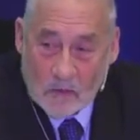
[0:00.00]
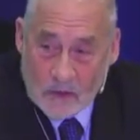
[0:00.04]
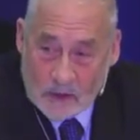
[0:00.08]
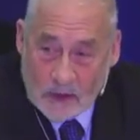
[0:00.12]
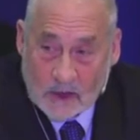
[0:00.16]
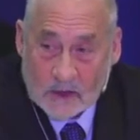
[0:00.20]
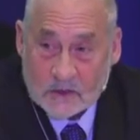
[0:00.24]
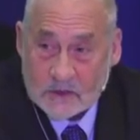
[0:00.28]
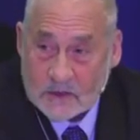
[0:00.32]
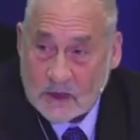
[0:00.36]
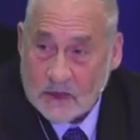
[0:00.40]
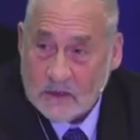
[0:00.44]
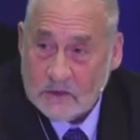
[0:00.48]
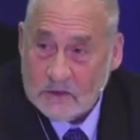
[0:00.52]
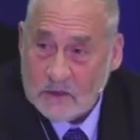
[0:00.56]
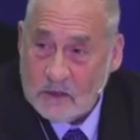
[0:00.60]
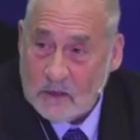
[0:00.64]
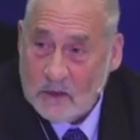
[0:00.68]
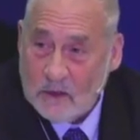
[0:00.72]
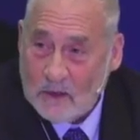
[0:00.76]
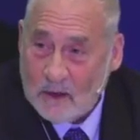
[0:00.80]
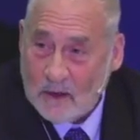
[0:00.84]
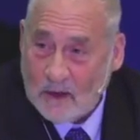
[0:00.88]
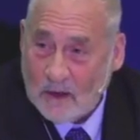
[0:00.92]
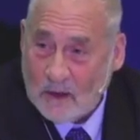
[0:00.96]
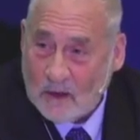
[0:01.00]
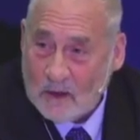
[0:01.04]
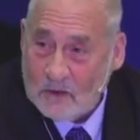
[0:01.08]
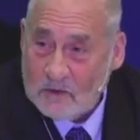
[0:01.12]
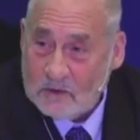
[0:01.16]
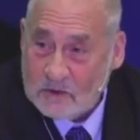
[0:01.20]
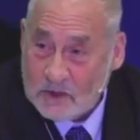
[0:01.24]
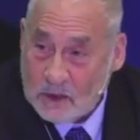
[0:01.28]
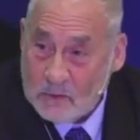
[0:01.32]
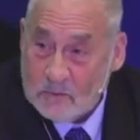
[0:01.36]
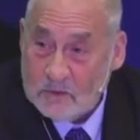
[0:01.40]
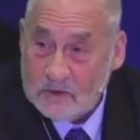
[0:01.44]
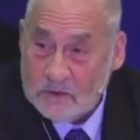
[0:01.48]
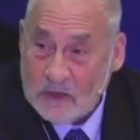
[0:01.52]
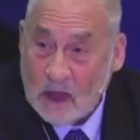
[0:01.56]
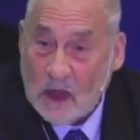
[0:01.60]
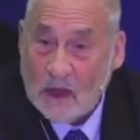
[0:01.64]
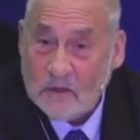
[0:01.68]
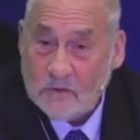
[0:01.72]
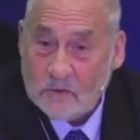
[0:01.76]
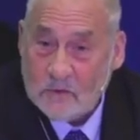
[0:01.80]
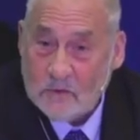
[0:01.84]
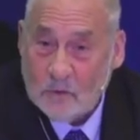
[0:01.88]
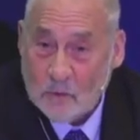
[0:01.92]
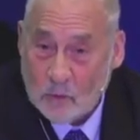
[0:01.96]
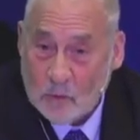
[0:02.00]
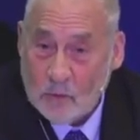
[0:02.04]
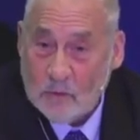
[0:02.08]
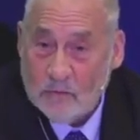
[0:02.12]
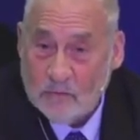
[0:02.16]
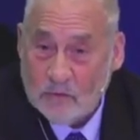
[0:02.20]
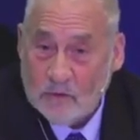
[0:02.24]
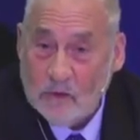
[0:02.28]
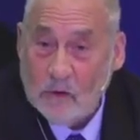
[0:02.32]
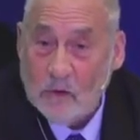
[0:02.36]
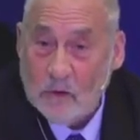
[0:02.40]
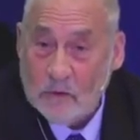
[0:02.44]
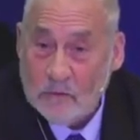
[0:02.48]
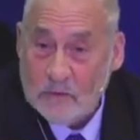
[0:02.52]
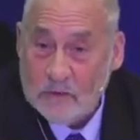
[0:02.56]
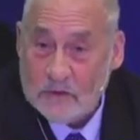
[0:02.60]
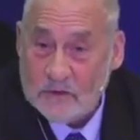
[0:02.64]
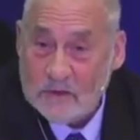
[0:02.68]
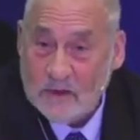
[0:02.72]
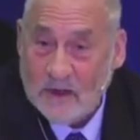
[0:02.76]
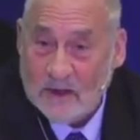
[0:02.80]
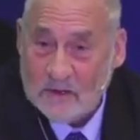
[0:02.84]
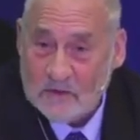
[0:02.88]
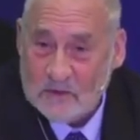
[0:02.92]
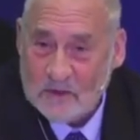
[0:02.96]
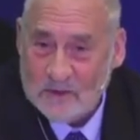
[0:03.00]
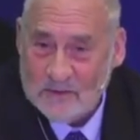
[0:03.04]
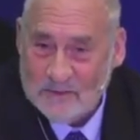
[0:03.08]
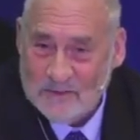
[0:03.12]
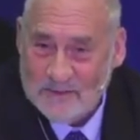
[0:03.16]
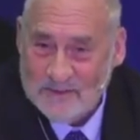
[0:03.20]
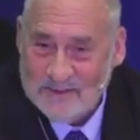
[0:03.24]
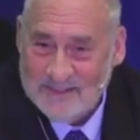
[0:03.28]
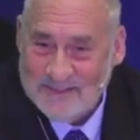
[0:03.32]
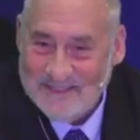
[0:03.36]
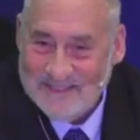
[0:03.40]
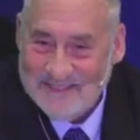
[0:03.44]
United States uh, seems not to have learned this lesson.